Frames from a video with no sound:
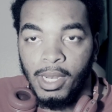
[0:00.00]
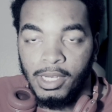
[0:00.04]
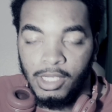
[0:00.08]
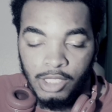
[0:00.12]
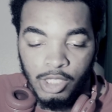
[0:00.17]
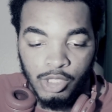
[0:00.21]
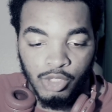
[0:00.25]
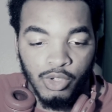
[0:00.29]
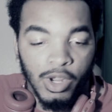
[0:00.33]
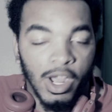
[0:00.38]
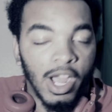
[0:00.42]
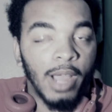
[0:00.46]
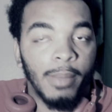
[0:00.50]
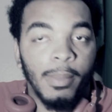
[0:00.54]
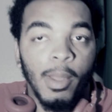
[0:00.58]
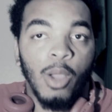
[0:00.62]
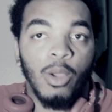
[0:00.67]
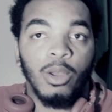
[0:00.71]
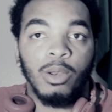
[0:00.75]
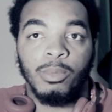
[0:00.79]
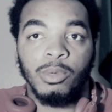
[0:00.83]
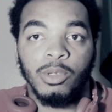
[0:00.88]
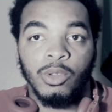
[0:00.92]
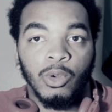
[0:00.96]
people that did the drive
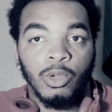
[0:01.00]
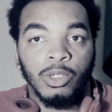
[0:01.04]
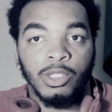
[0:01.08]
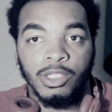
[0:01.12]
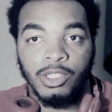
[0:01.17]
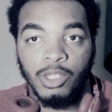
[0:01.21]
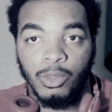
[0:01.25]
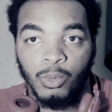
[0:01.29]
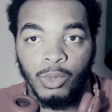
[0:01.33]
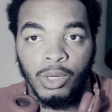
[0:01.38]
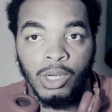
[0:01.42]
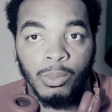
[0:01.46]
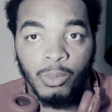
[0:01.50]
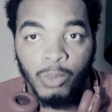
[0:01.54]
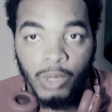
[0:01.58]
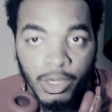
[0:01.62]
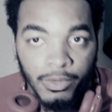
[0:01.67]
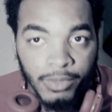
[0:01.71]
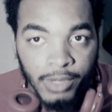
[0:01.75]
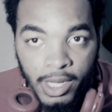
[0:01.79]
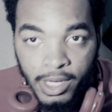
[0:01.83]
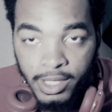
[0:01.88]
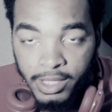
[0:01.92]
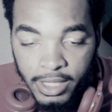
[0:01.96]
on him or did the run up,
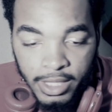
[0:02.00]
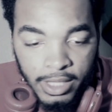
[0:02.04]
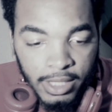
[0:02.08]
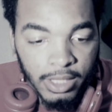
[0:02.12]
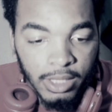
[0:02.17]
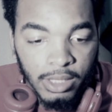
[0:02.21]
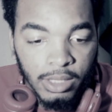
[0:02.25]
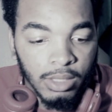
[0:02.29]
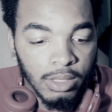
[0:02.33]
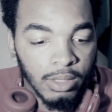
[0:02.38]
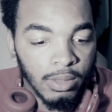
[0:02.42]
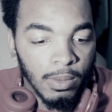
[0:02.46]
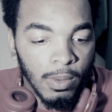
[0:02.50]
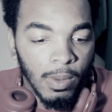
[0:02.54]
whatever they did.